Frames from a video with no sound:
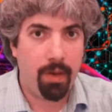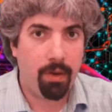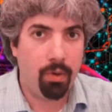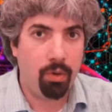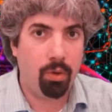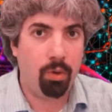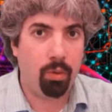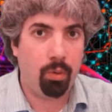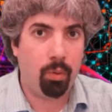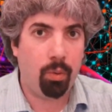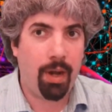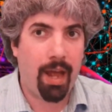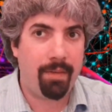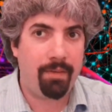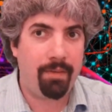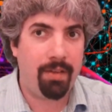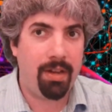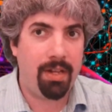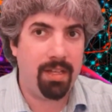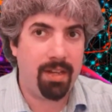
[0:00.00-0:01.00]
Google would
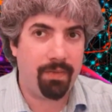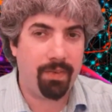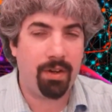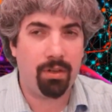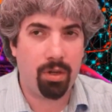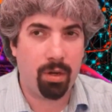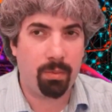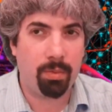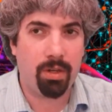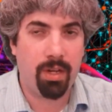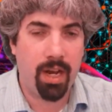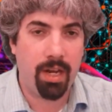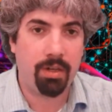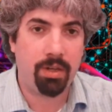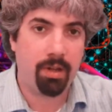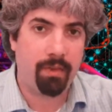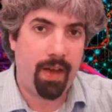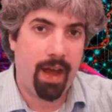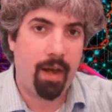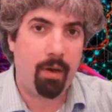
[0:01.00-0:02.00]
have a different
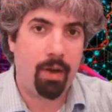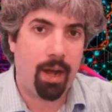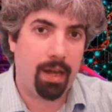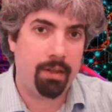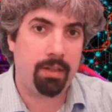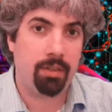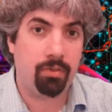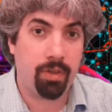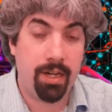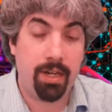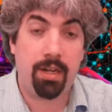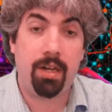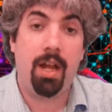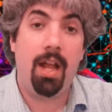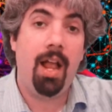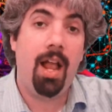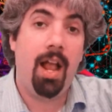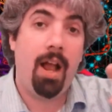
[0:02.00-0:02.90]
interpretation of how content is written,